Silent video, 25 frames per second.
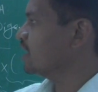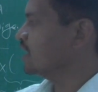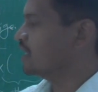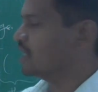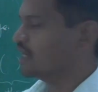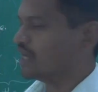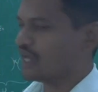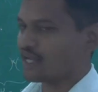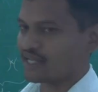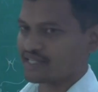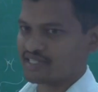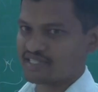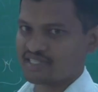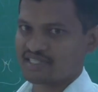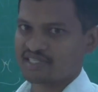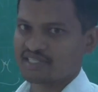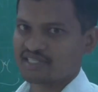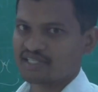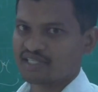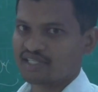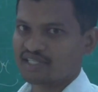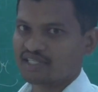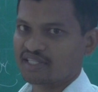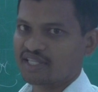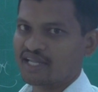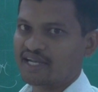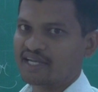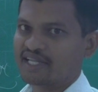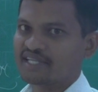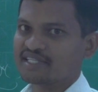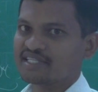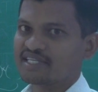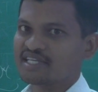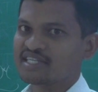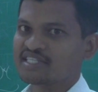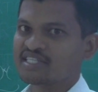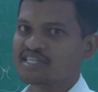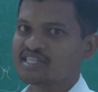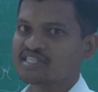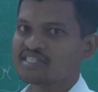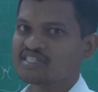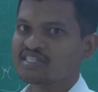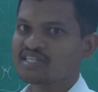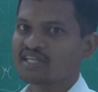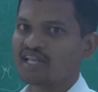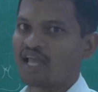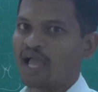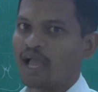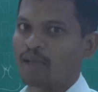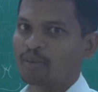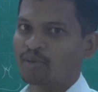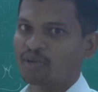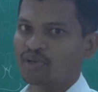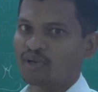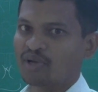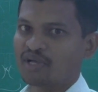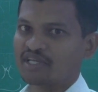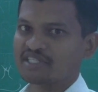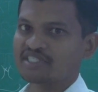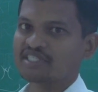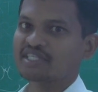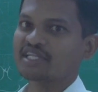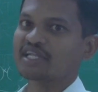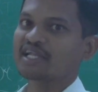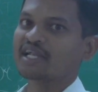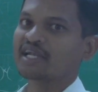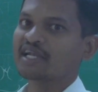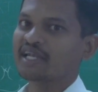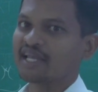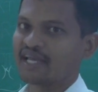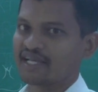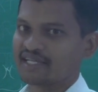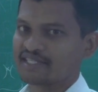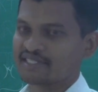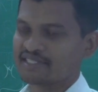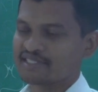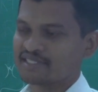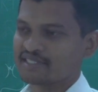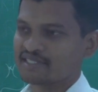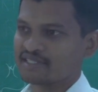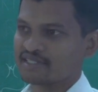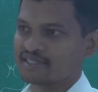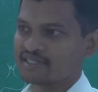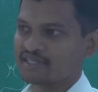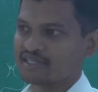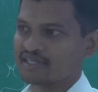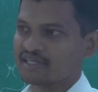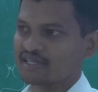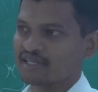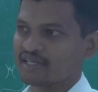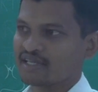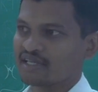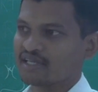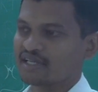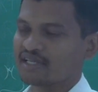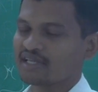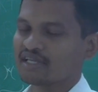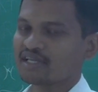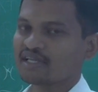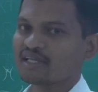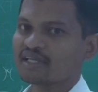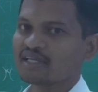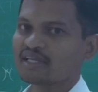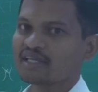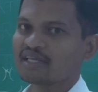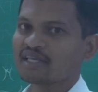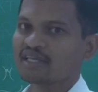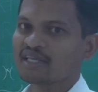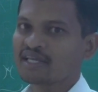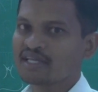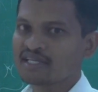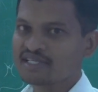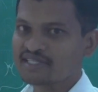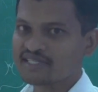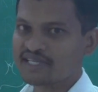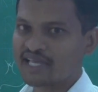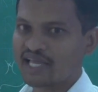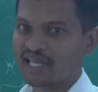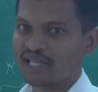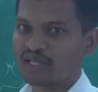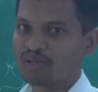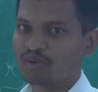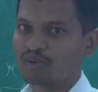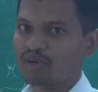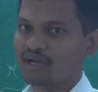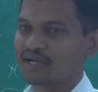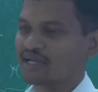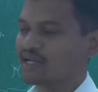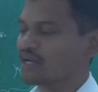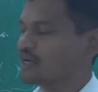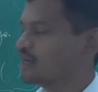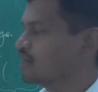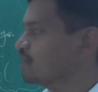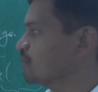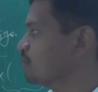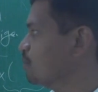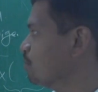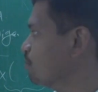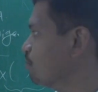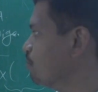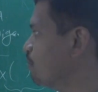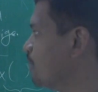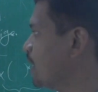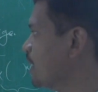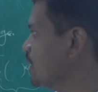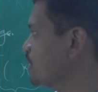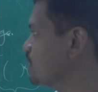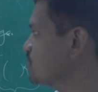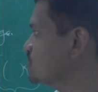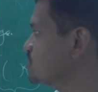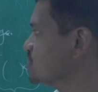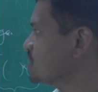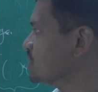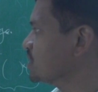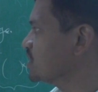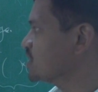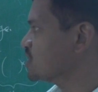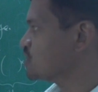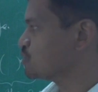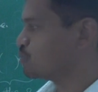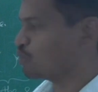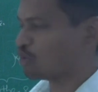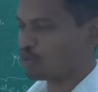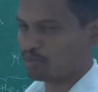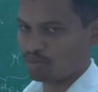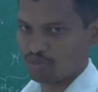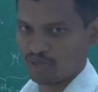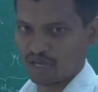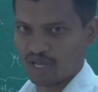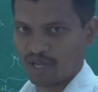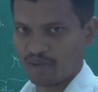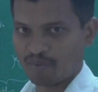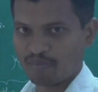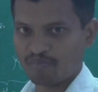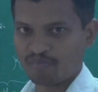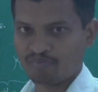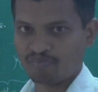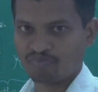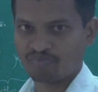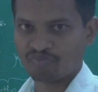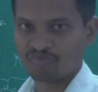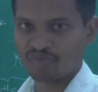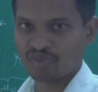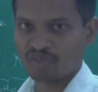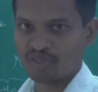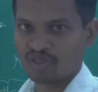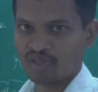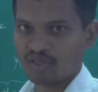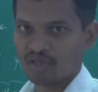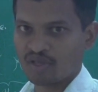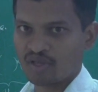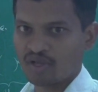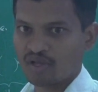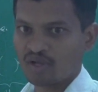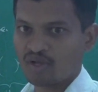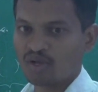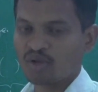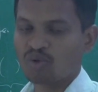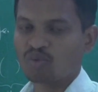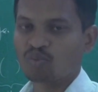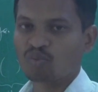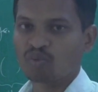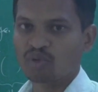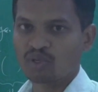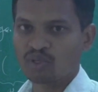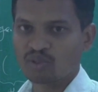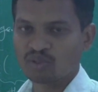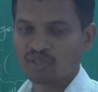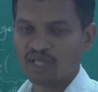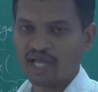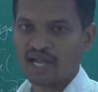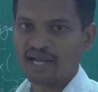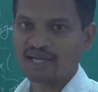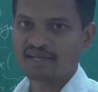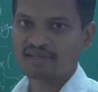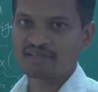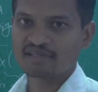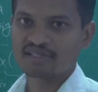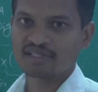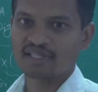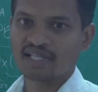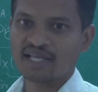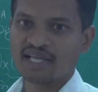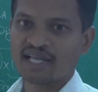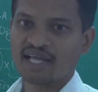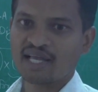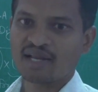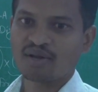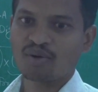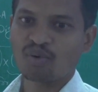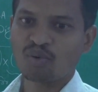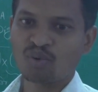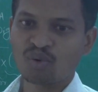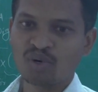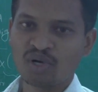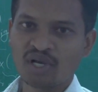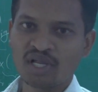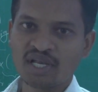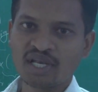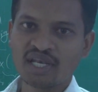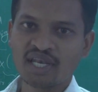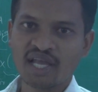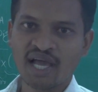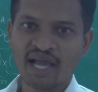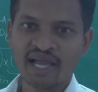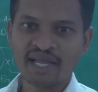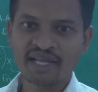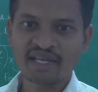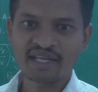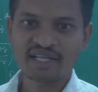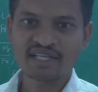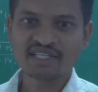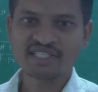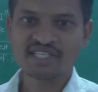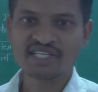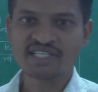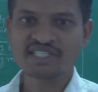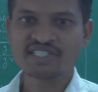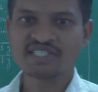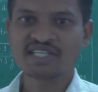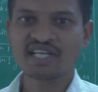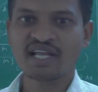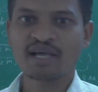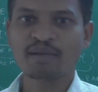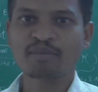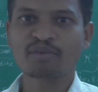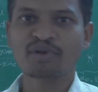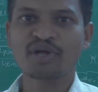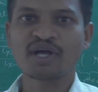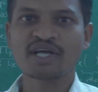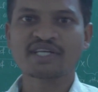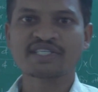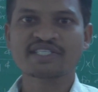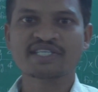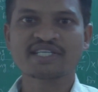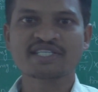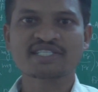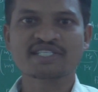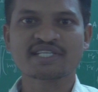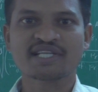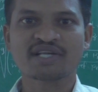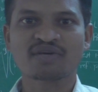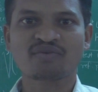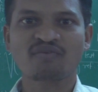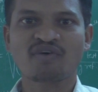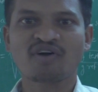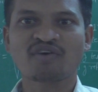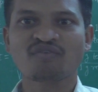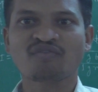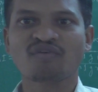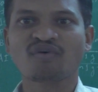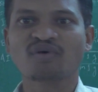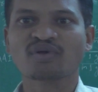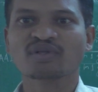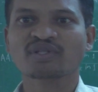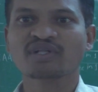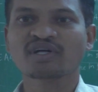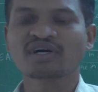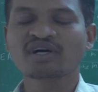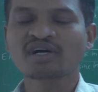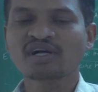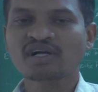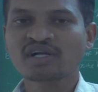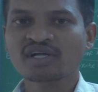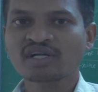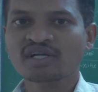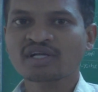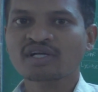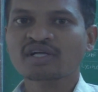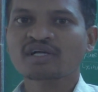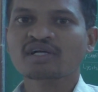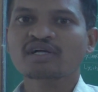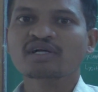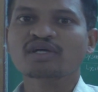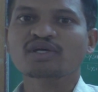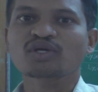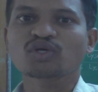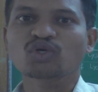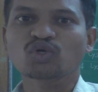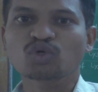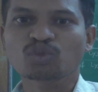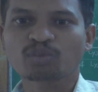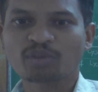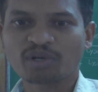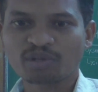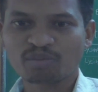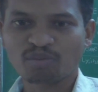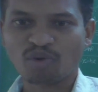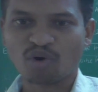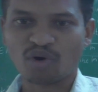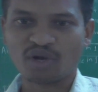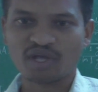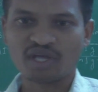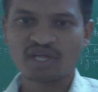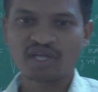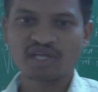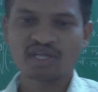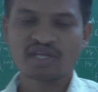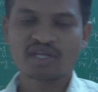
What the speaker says: index, that is essential amino acid index, is calculated by using this formula. We know that there are only 9 essential amino acids required for the human body.